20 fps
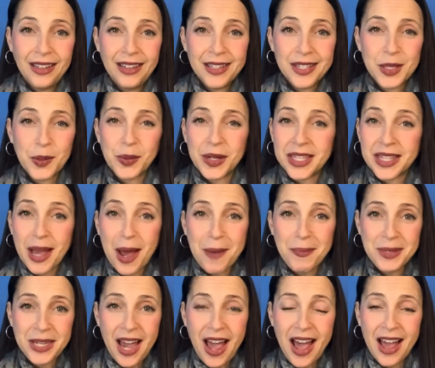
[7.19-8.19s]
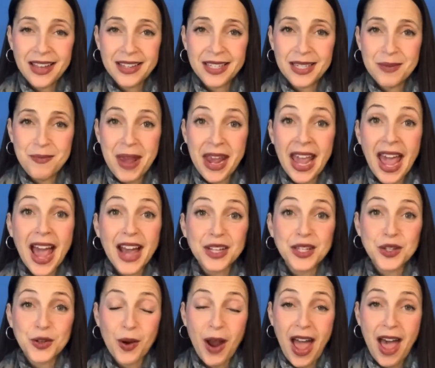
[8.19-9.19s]
So it is up to us to make
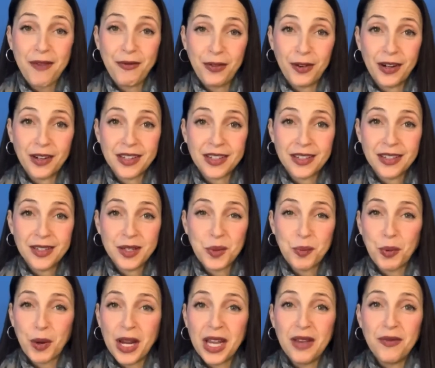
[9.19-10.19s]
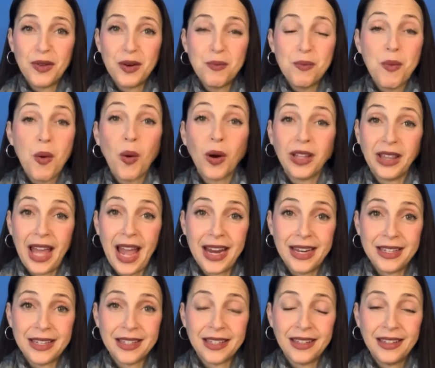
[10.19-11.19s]
extra effort to bring even more
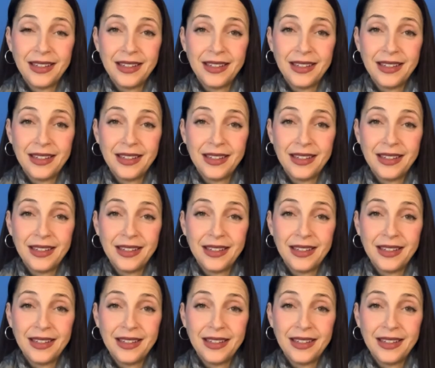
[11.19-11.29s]
light,